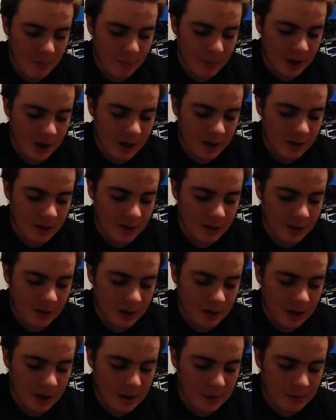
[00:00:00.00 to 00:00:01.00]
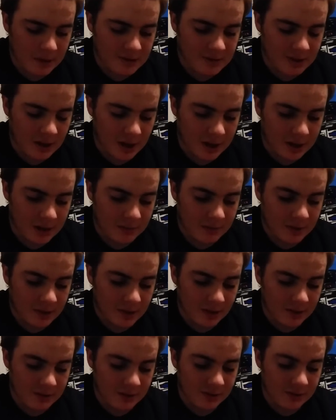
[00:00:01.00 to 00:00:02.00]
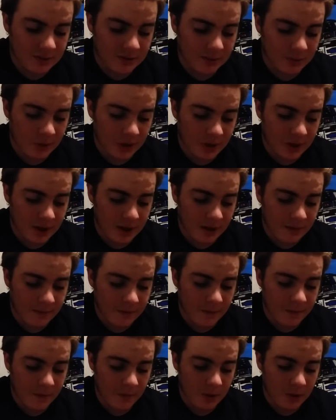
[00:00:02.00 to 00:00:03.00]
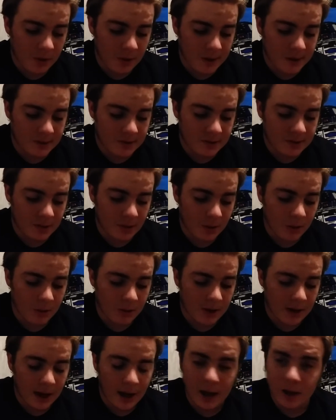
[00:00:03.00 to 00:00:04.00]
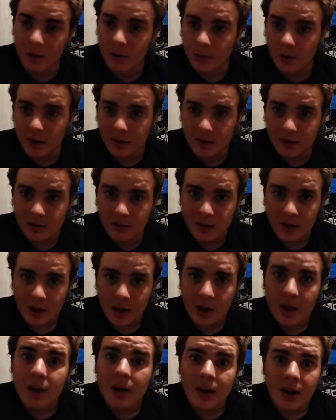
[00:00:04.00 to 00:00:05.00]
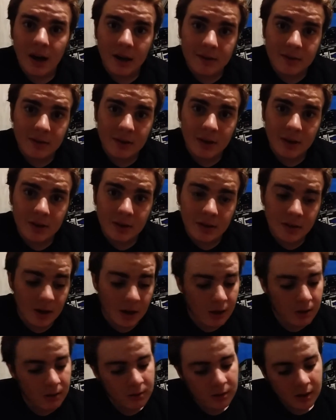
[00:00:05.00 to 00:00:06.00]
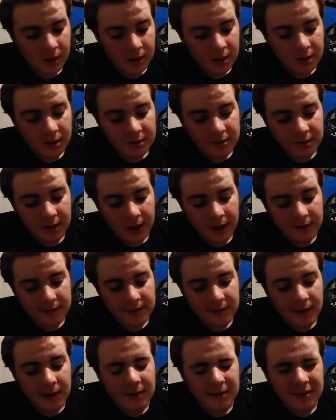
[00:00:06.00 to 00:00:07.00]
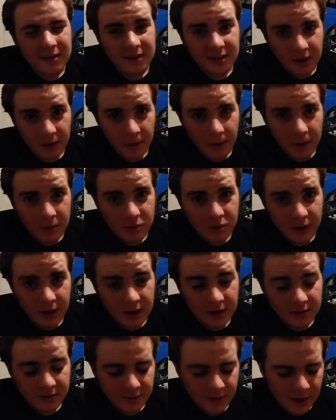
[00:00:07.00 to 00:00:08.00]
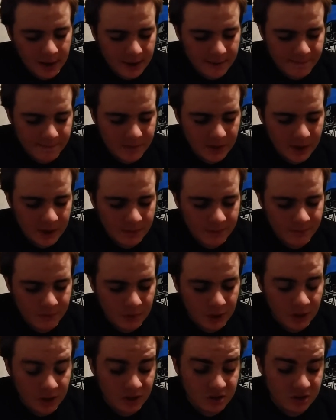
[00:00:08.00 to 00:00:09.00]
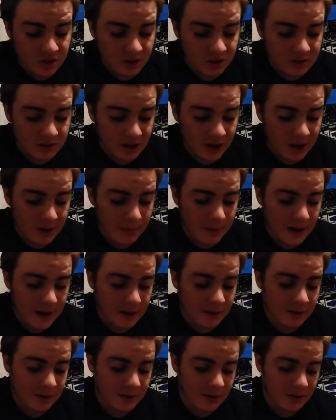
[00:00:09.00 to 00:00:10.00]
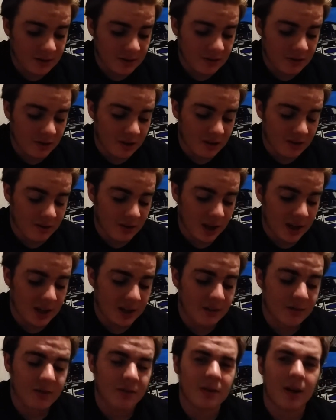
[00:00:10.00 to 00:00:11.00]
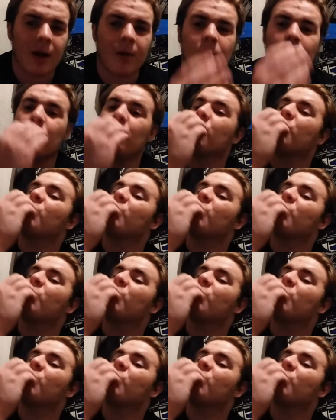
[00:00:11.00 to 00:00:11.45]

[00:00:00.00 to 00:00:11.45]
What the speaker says: But I'm excited because this is really healthy for you. It has 0 calories. That's good to know. This has 0 trans fat, which is kind of bad because trans fat gives you that.